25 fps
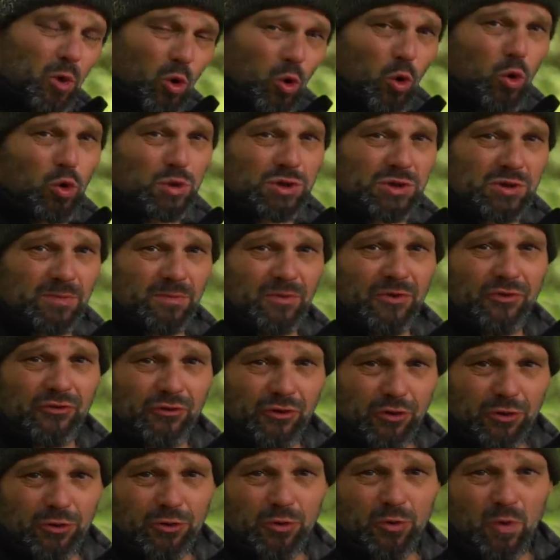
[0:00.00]
autumn
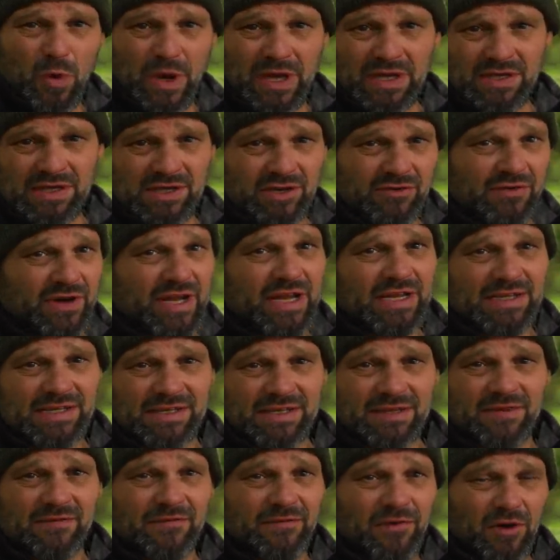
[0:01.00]
through winter and
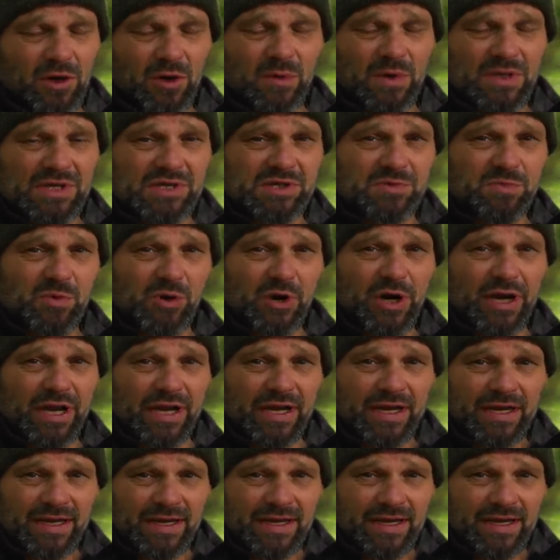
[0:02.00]
into the following spring.